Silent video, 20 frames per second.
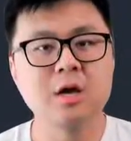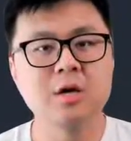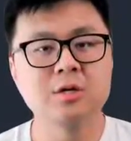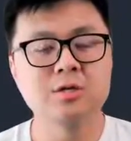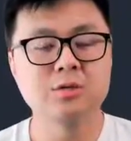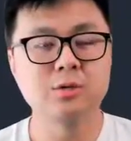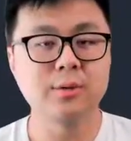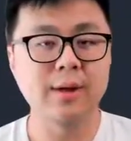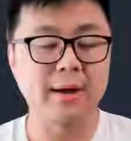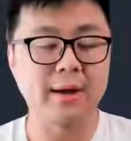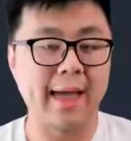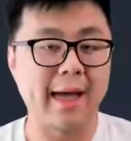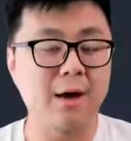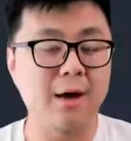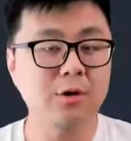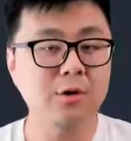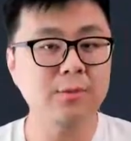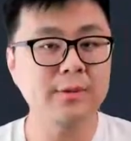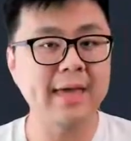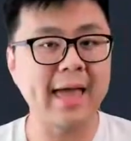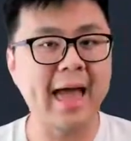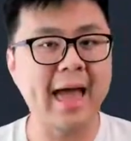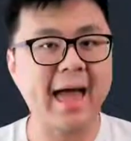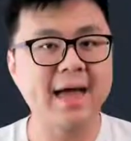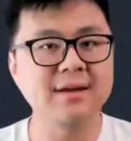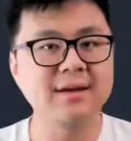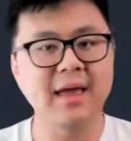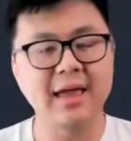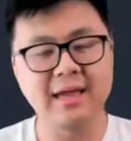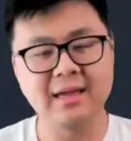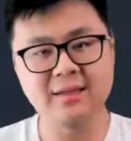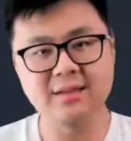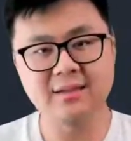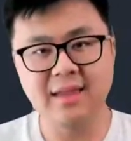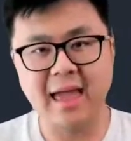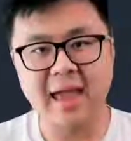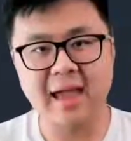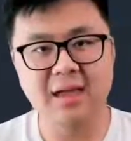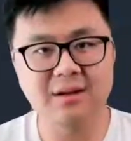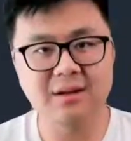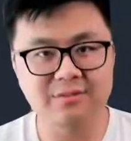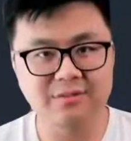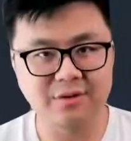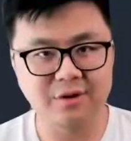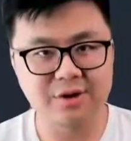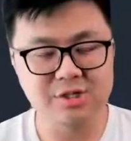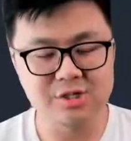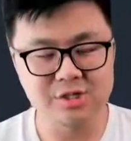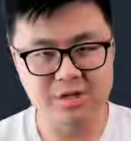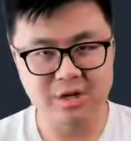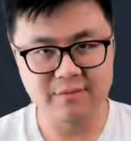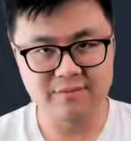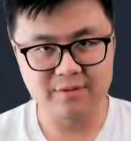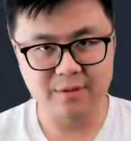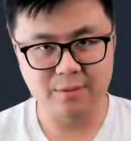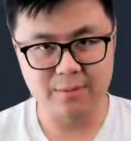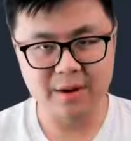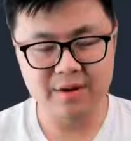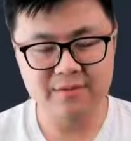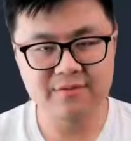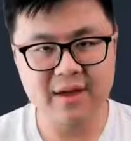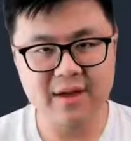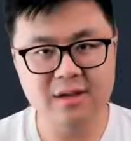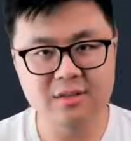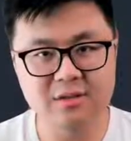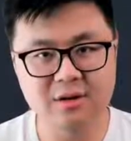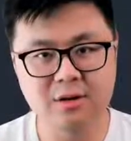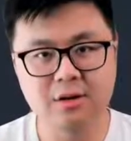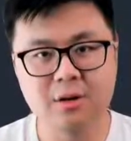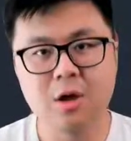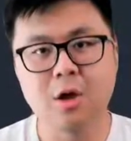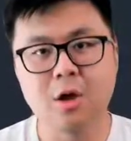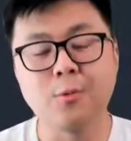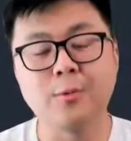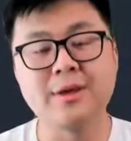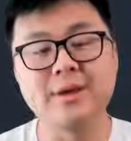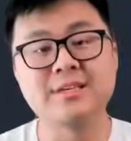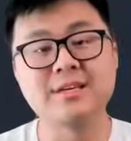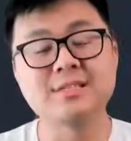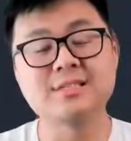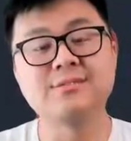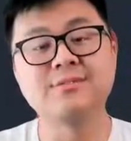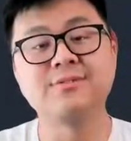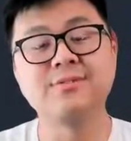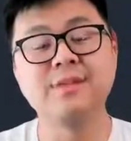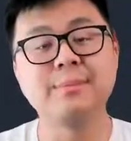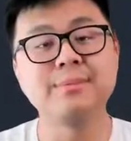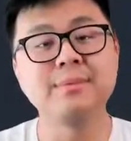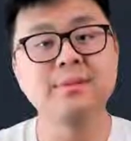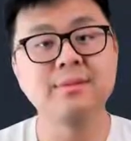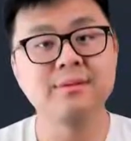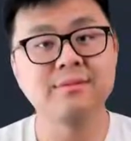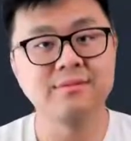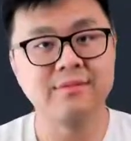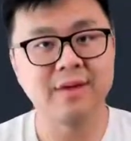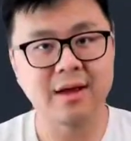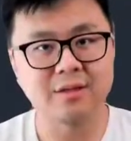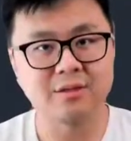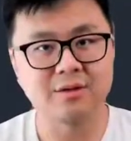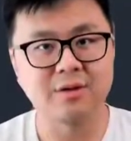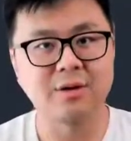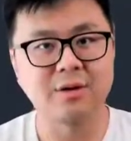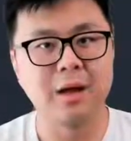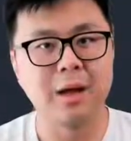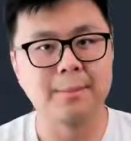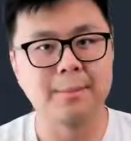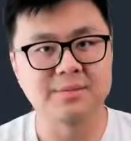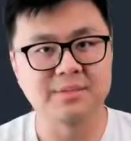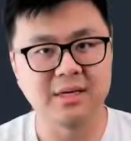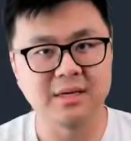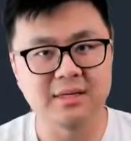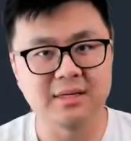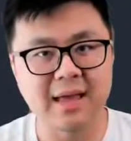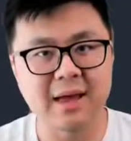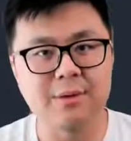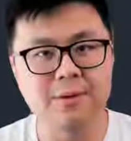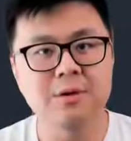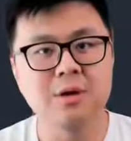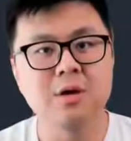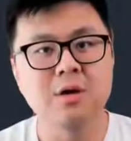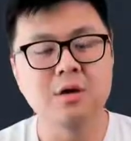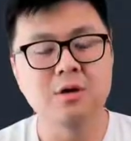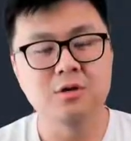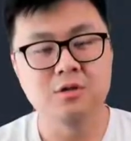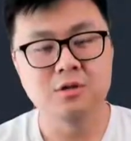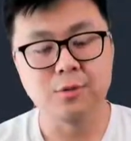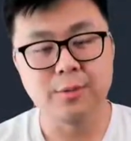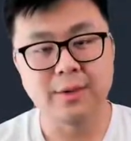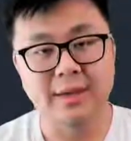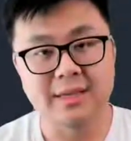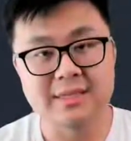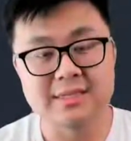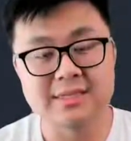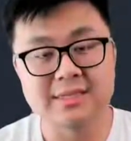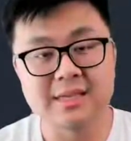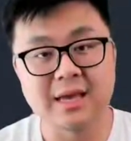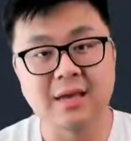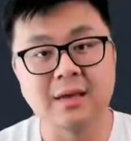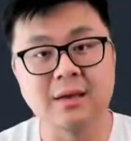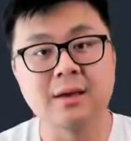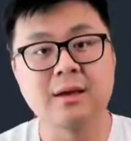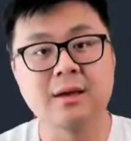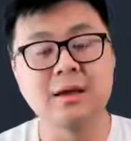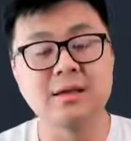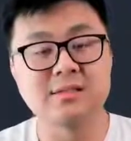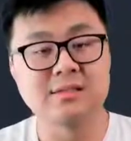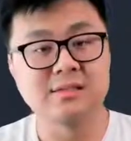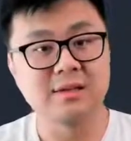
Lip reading: So now how do we add a negative version of the red vector? We just flipped the vector upside down. So we can say it's the